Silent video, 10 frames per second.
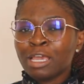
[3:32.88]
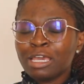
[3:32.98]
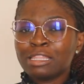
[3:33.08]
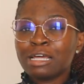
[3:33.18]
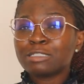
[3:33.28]

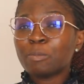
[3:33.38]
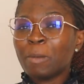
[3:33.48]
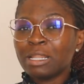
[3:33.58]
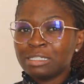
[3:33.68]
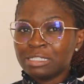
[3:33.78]
it has
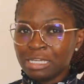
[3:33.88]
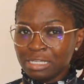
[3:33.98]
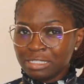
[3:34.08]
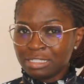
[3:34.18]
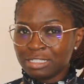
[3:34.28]

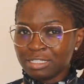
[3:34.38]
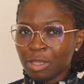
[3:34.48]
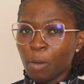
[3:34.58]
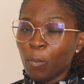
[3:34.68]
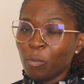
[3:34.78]
mandates
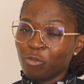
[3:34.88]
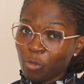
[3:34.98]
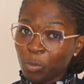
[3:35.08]
for